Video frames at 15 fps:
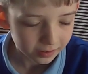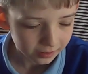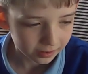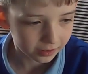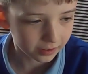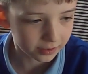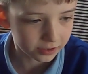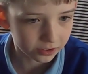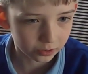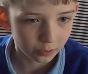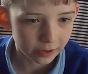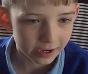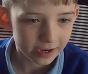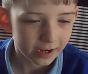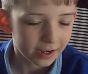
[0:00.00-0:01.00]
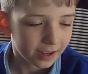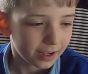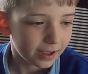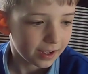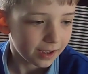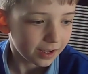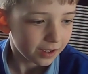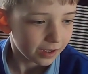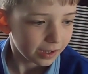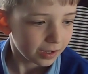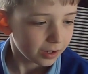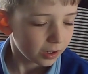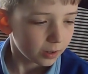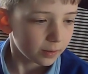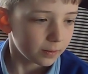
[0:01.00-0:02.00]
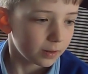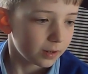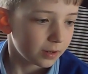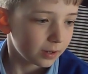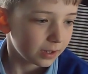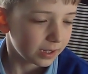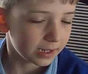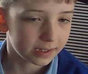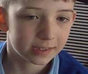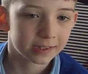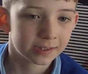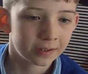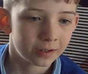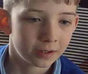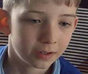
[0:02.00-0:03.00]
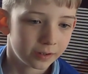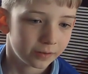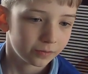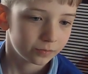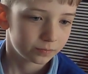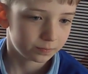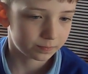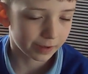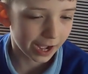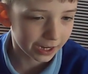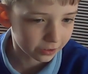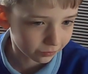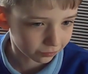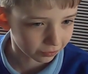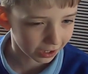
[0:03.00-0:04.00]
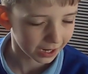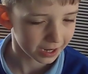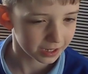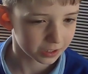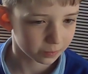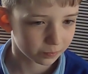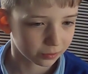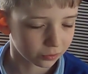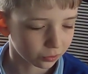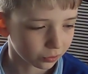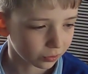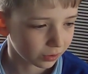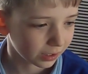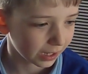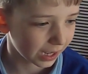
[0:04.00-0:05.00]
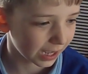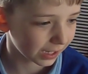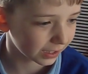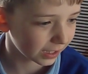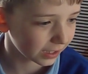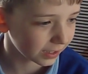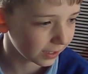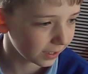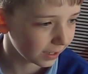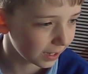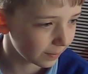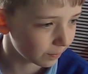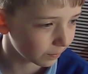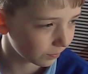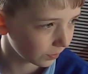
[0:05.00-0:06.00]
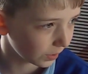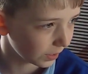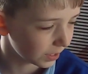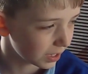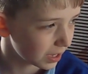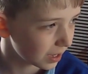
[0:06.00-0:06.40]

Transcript: the joint, his back right paw hanging limply.